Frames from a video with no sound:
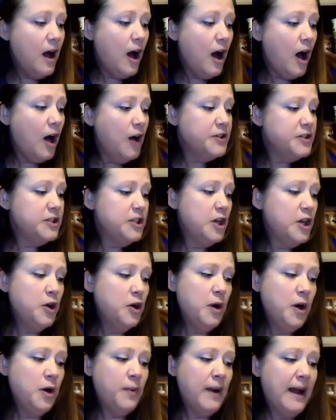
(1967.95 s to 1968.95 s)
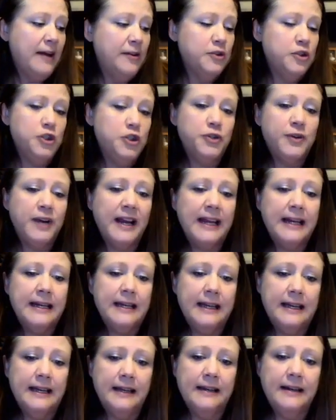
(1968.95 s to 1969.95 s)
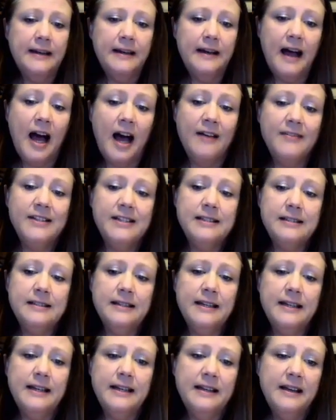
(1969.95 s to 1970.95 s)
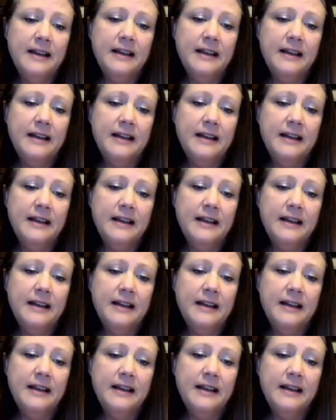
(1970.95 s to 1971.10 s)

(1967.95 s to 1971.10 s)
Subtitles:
Also around training, obviously,